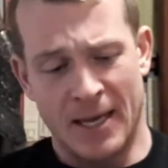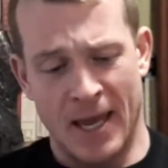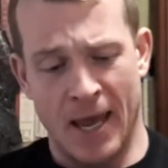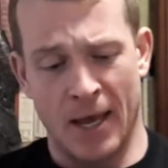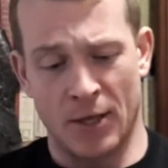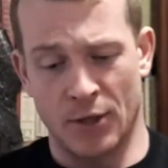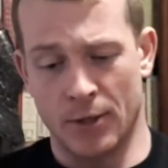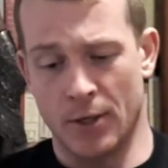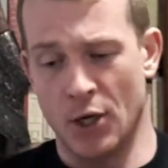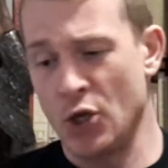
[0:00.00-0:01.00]

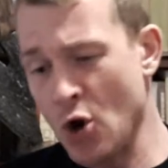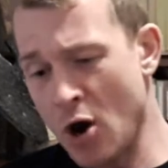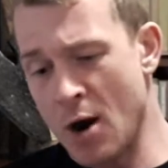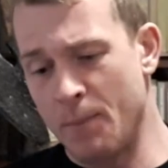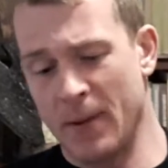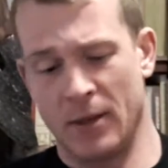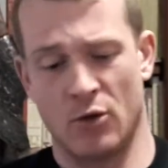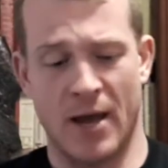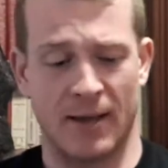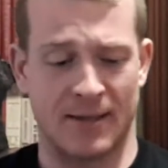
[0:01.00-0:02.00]
in Europe, in the
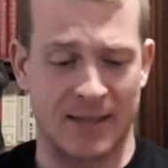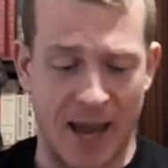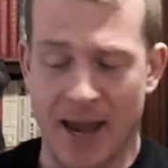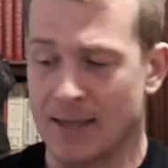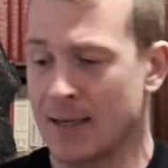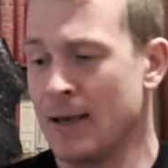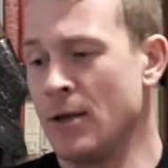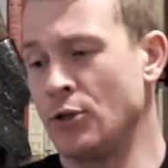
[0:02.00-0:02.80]
United States,